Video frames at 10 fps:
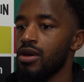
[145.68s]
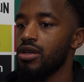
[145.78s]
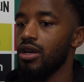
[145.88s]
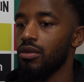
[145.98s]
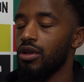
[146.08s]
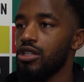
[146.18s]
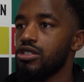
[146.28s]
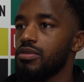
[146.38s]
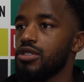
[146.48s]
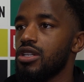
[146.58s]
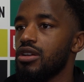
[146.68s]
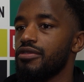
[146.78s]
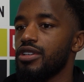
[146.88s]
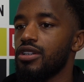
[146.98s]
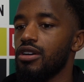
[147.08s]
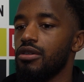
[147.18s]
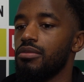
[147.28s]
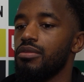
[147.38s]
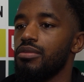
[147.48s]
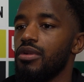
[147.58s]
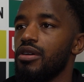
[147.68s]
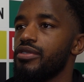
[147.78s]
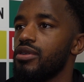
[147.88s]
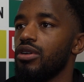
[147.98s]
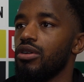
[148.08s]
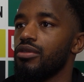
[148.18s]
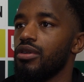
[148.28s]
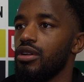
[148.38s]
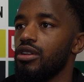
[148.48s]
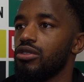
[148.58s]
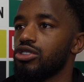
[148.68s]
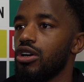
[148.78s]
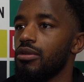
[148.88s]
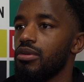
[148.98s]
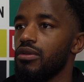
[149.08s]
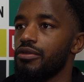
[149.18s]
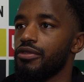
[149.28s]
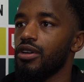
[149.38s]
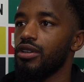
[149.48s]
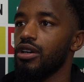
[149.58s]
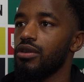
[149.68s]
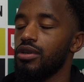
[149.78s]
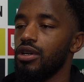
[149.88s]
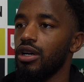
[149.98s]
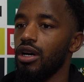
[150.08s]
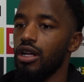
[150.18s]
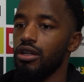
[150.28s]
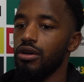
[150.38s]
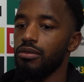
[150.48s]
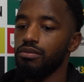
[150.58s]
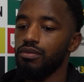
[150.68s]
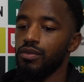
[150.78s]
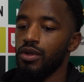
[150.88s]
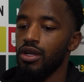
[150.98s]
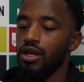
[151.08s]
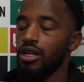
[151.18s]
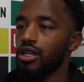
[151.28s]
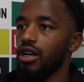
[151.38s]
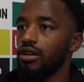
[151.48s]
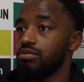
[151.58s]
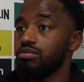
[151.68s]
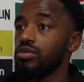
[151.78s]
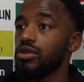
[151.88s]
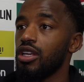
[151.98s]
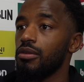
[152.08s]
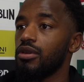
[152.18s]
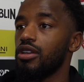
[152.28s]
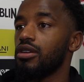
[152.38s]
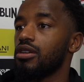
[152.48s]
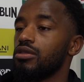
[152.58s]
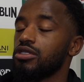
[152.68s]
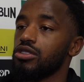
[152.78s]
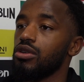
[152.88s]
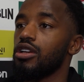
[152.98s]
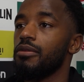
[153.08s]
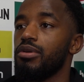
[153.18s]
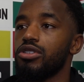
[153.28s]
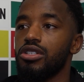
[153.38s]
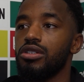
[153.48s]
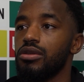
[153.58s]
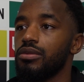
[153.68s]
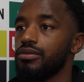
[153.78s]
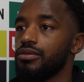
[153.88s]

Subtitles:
Yeah, 100%. I think I feel a lot sharper and fitter now. And yeah, just got to keep pushing.